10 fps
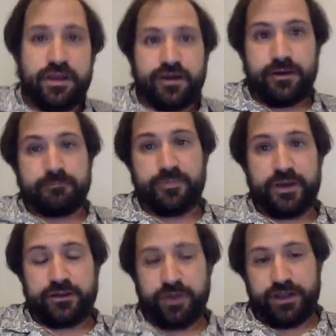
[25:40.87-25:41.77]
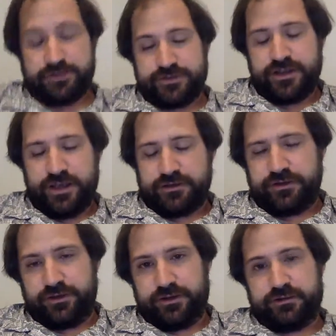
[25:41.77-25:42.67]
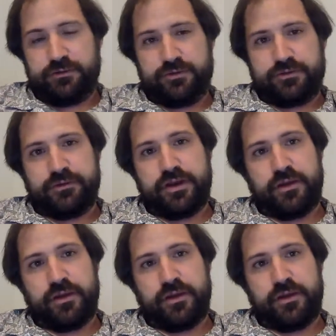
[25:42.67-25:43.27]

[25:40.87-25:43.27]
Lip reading: And he likens that to the kind